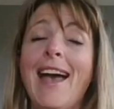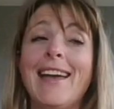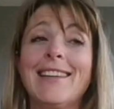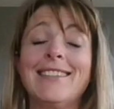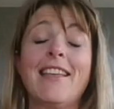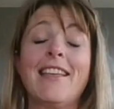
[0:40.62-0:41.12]

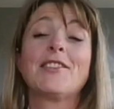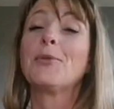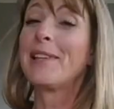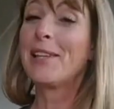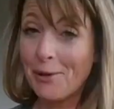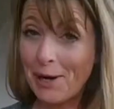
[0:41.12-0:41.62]
And that's
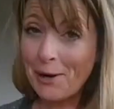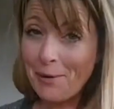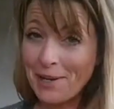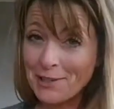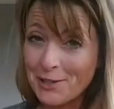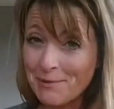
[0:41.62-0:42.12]
a really great
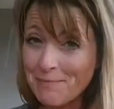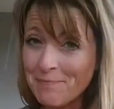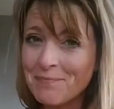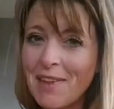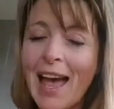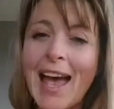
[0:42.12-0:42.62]
question.